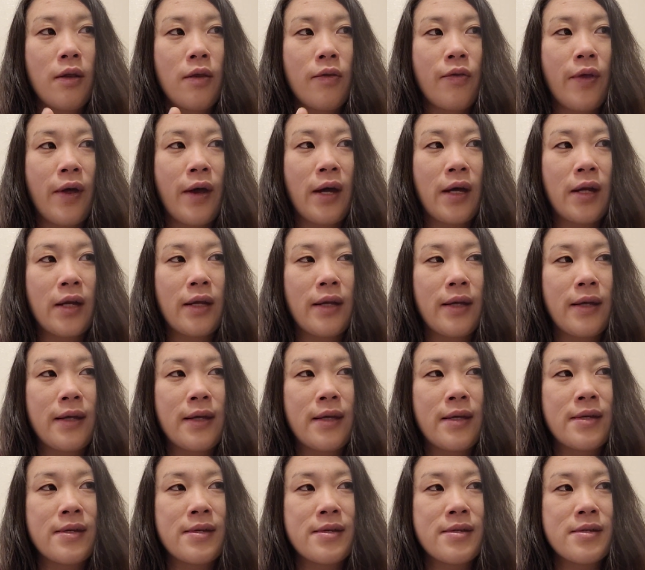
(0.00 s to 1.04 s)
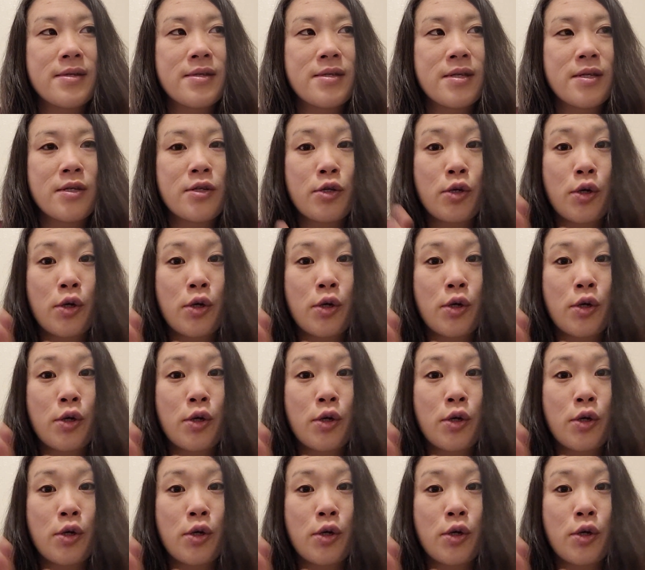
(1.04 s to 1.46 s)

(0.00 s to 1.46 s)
that is